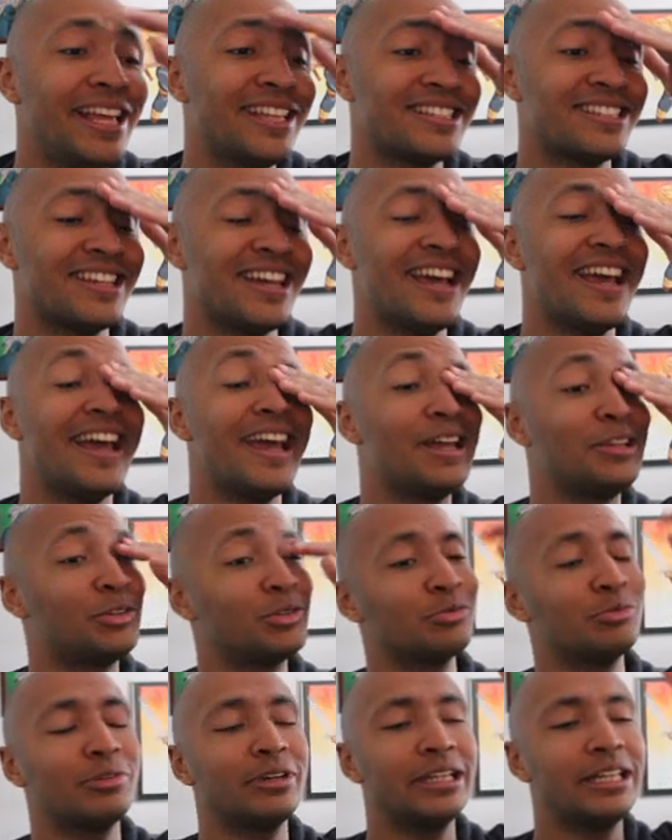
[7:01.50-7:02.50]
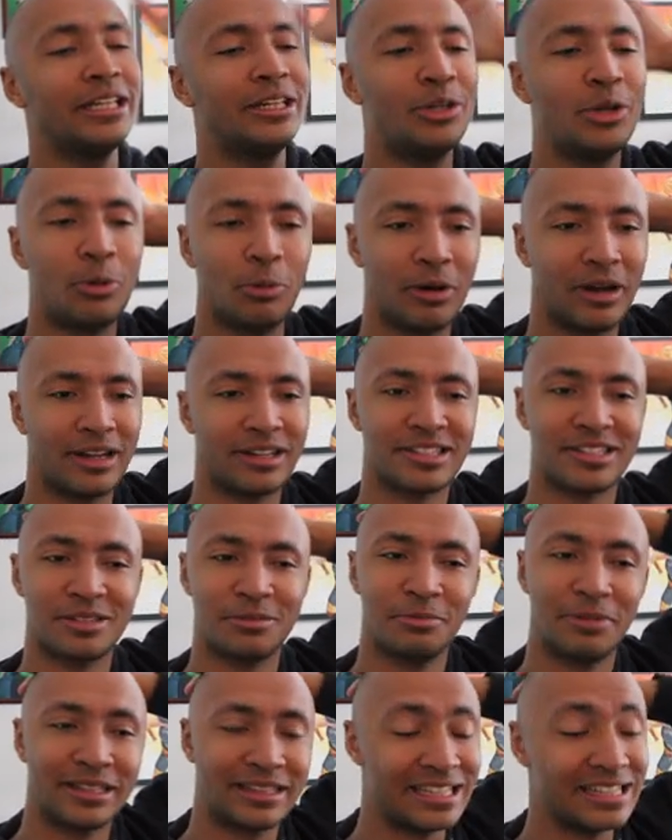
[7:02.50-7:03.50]
it's it's really nuanced
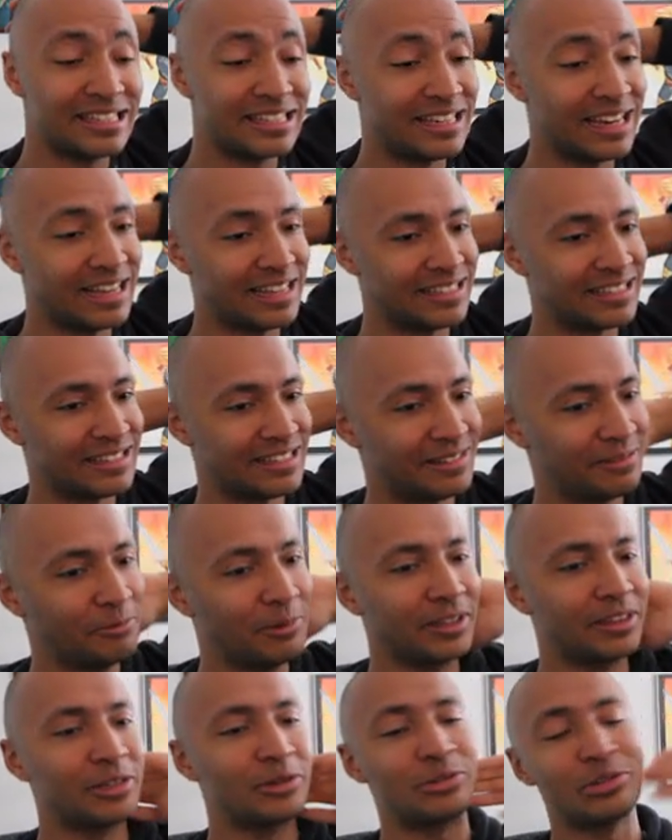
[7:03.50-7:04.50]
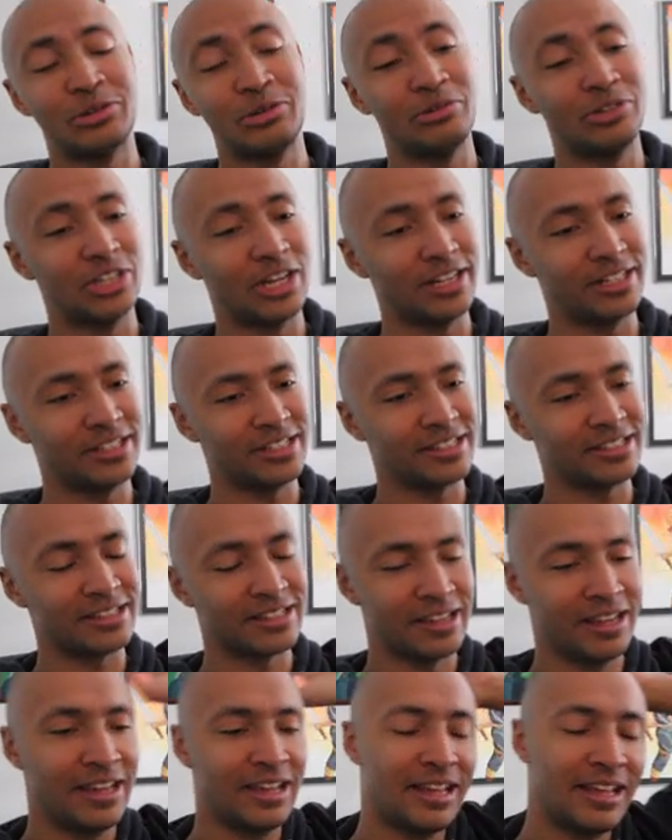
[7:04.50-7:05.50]
what this does what those two changes
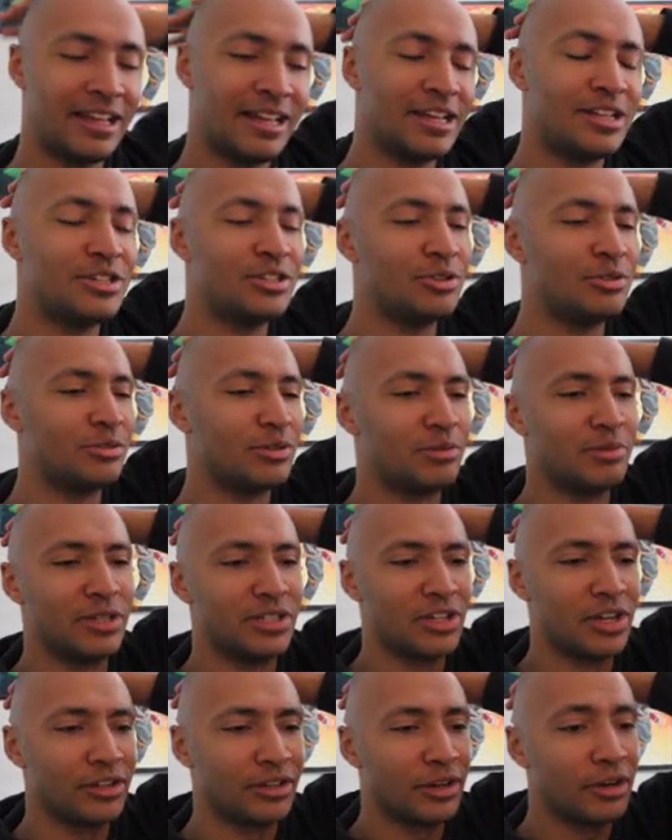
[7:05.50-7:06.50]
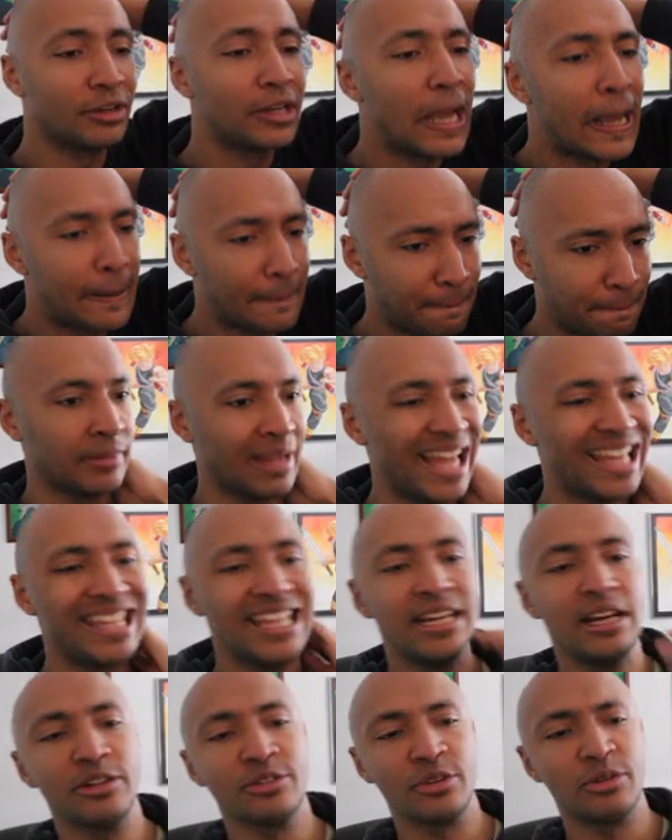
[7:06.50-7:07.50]
do to each other okay and
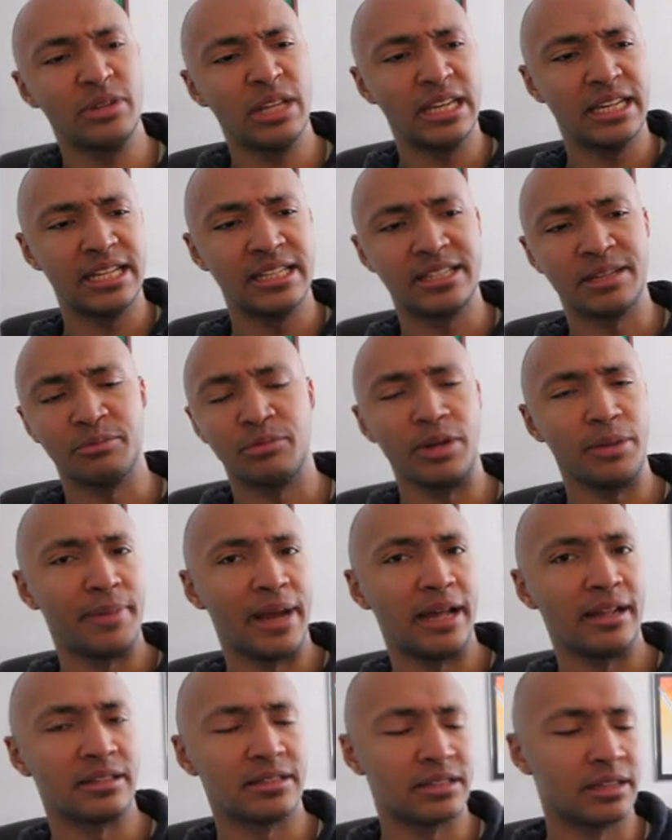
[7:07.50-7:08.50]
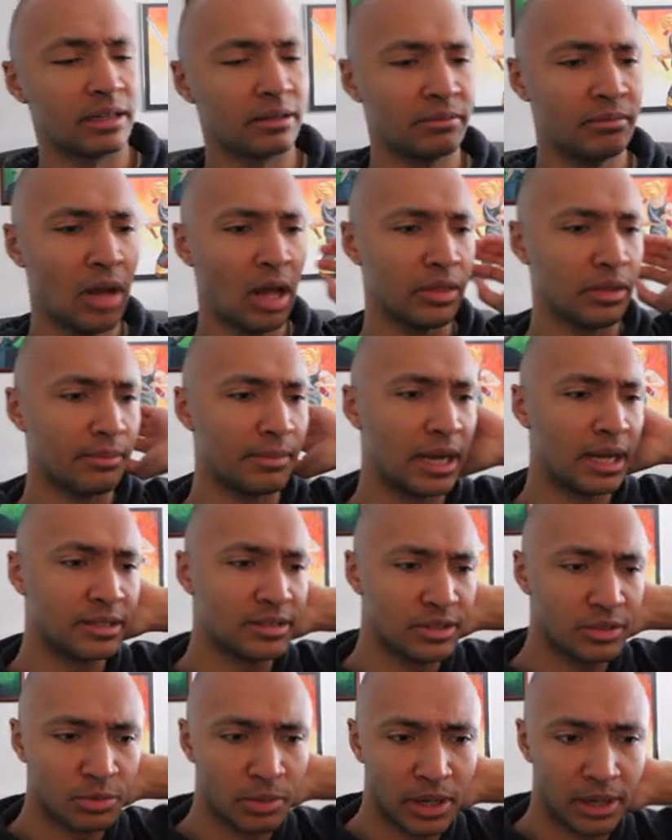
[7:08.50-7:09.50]
then also they did some rebalancing on the
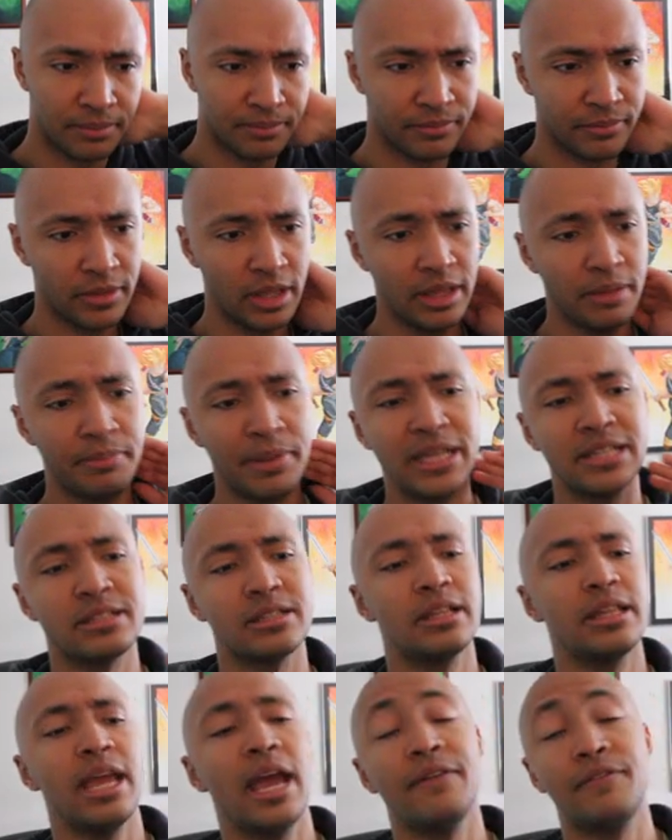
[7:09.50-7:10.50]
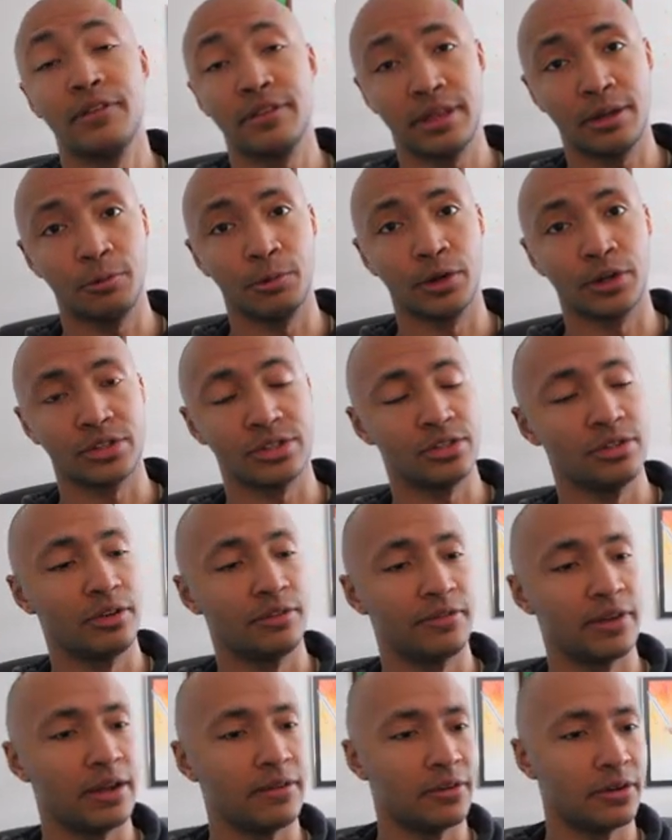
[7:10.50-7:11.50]
mods as well uh, basically everything works in your
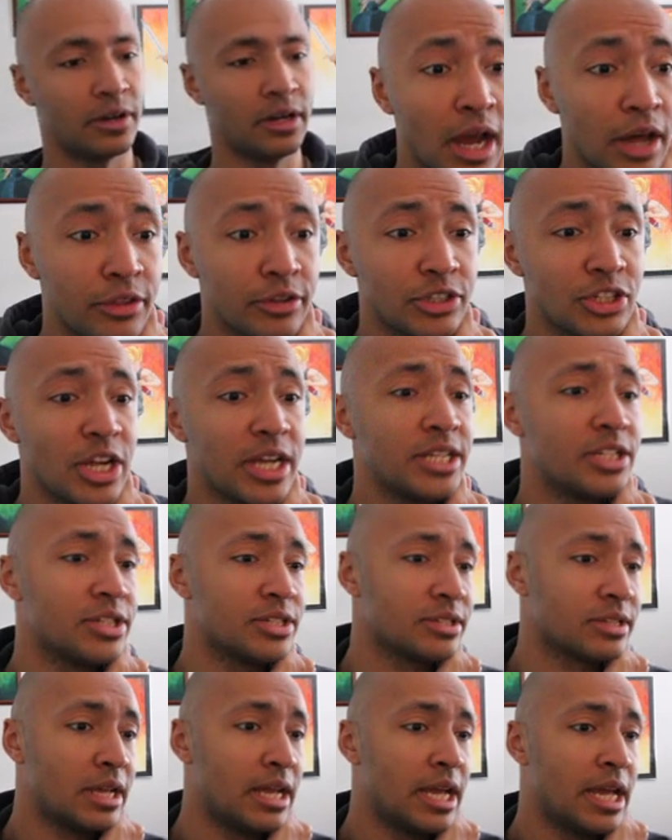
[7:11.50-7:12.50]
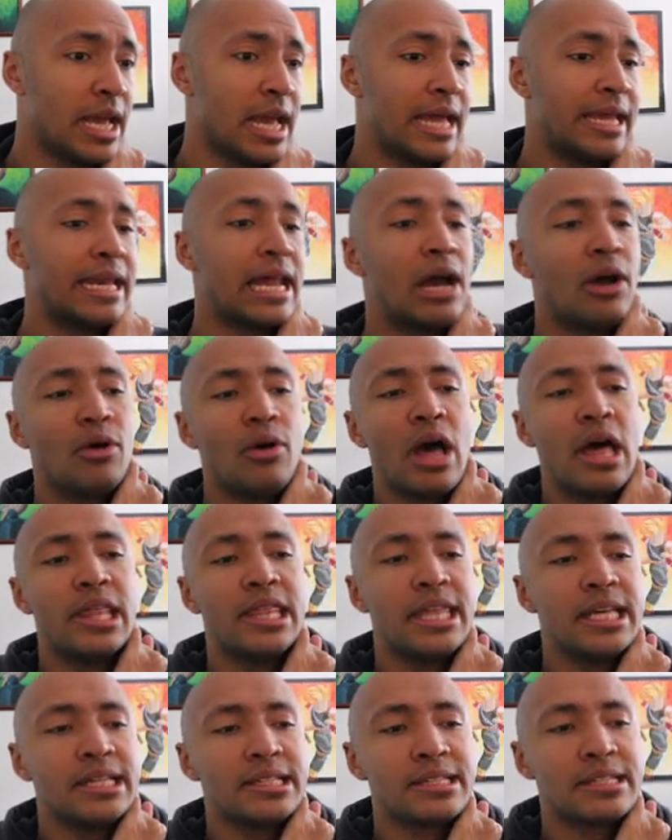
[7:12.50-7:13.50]
favor other changes now
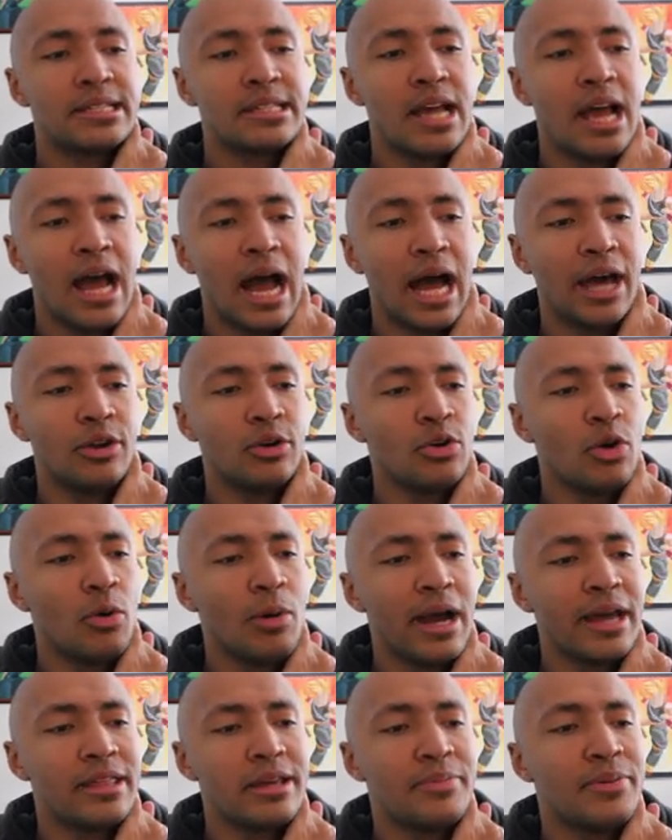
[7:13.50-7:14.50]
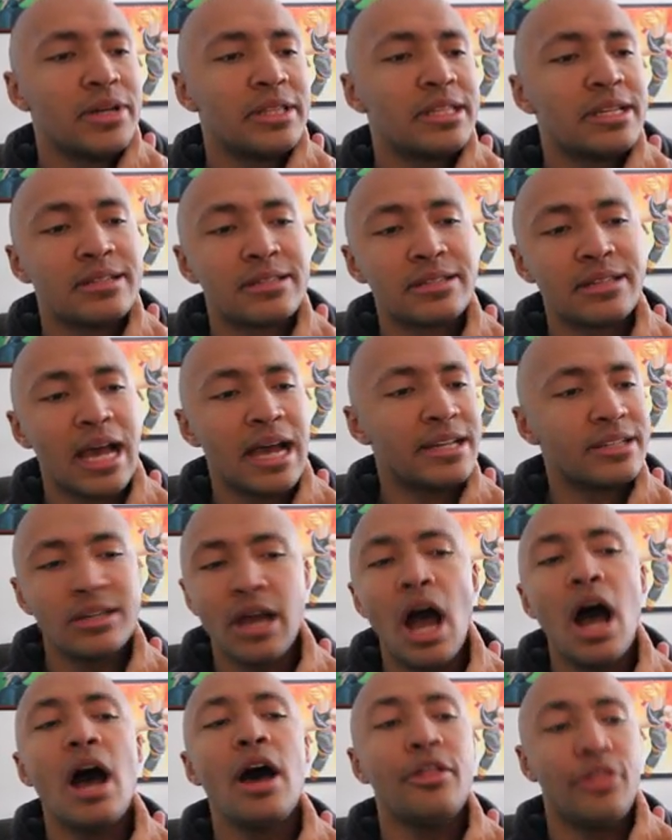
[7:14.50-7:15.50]
this I don't know why they put this as
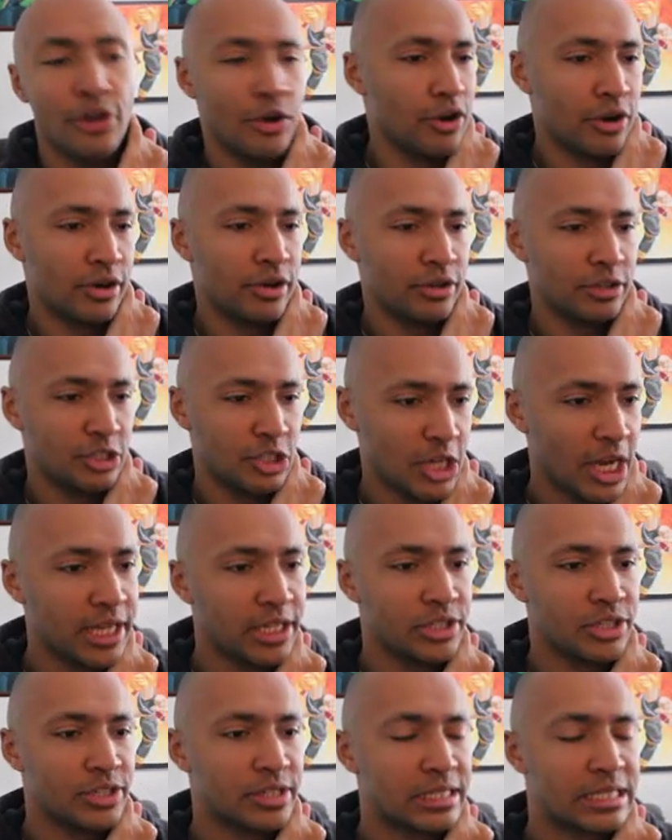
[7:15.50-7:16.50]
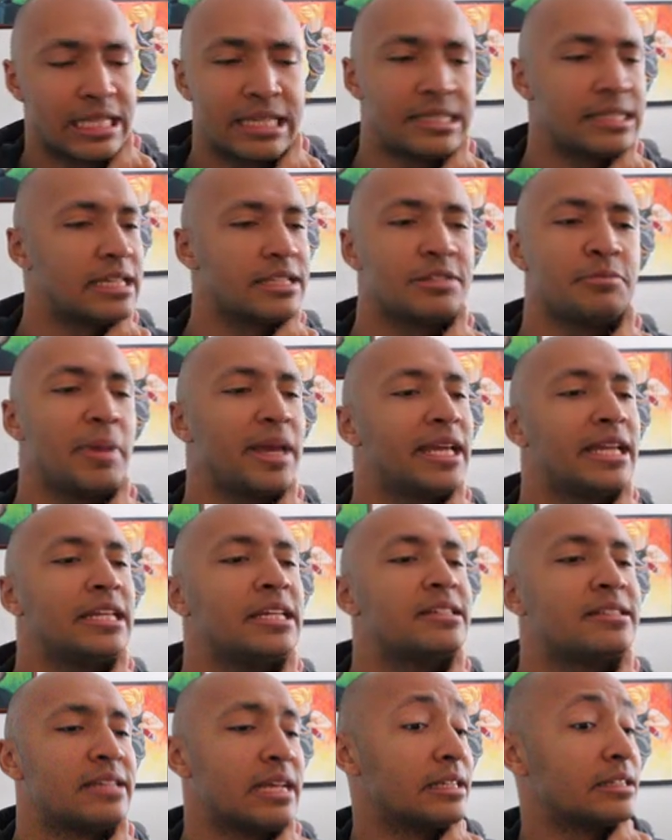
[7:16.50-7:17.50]
other changes. This doesn't make
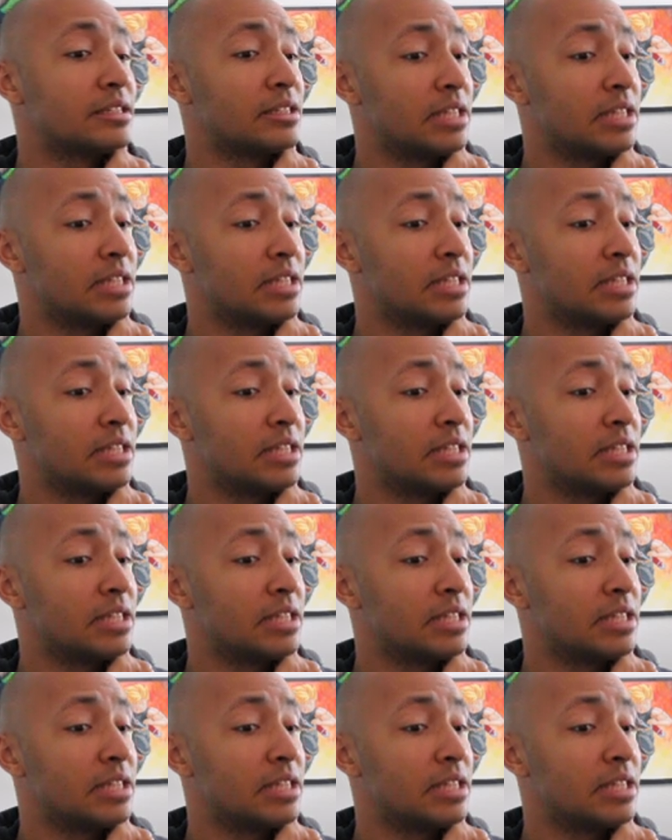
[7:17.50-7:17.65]
any sense.